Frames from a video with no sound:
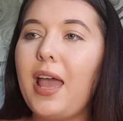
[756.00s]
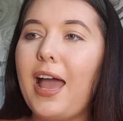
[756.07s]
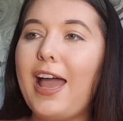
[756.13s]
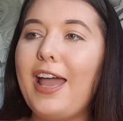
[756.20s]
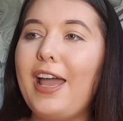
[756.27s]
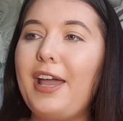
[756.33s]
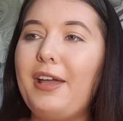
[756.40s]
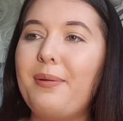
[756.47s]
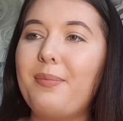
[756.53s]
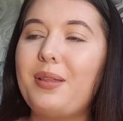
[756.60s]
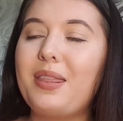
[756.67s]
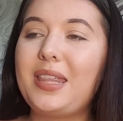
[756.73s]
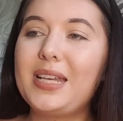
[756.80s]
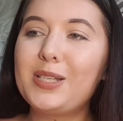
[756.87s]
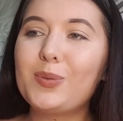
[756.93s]

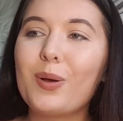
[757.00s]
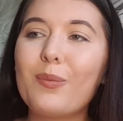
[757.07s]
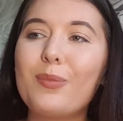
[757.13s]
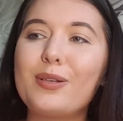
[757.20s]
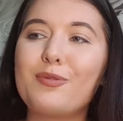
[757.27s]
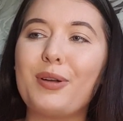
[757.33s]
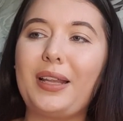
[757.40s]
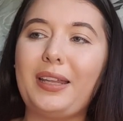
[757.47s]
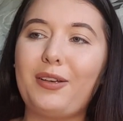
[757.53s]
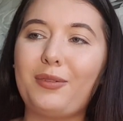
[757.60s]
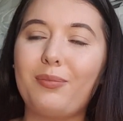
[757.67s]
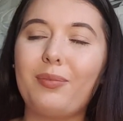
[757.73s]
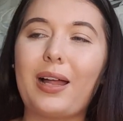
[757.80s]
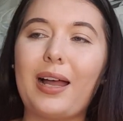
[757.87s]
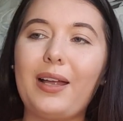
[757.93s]
This one was really
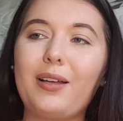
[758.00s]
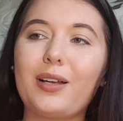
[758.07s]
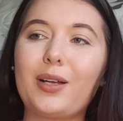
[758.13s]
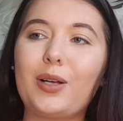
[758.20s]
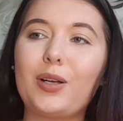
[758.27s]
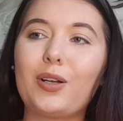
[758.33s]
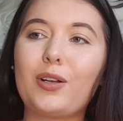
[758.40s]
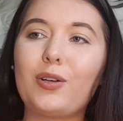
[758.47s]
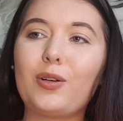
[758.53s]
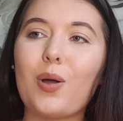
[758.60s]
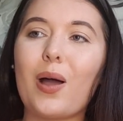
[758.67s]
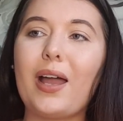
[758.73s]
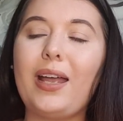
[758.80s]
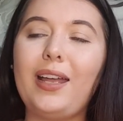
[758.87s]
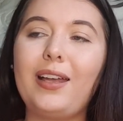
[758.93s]

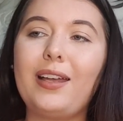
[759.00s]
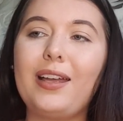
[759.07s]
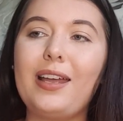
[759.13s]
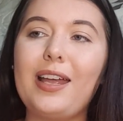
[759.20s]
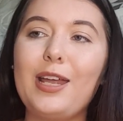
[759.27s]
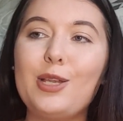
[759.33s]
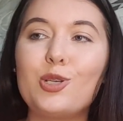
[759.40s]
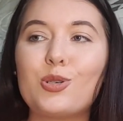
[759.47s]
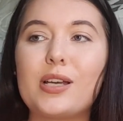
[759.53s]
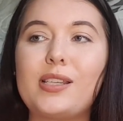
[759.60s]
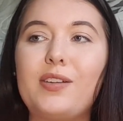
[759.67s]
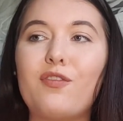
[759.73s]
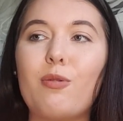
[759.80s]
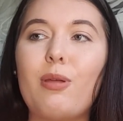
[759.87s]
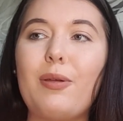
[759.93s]
quite
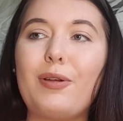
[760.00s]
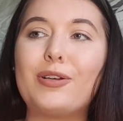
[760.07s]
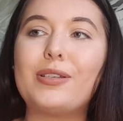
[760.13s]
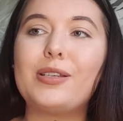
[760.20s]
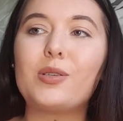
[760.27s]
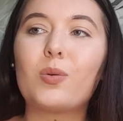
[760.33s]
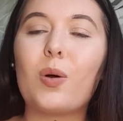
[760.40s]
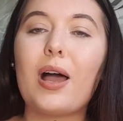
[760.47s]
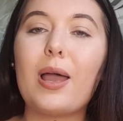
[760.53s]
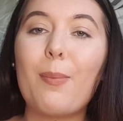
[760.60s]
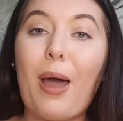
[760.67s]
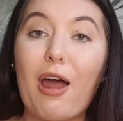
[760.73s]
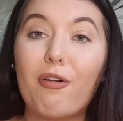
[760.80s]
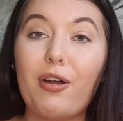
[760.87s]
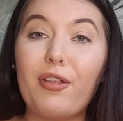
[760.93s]
interesting for me because it's quite
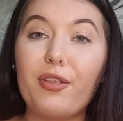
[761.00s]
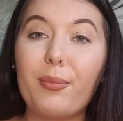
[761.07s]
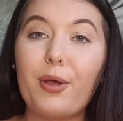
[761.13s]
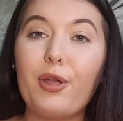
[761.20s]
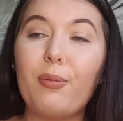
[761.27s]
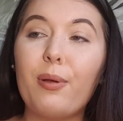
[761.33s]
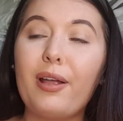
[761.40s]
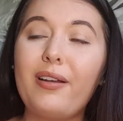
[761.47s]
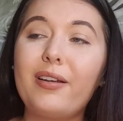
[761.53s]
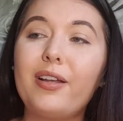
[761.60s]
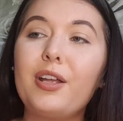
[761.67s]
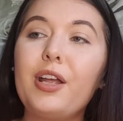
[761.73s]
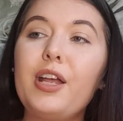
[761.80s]
apparent at the moment.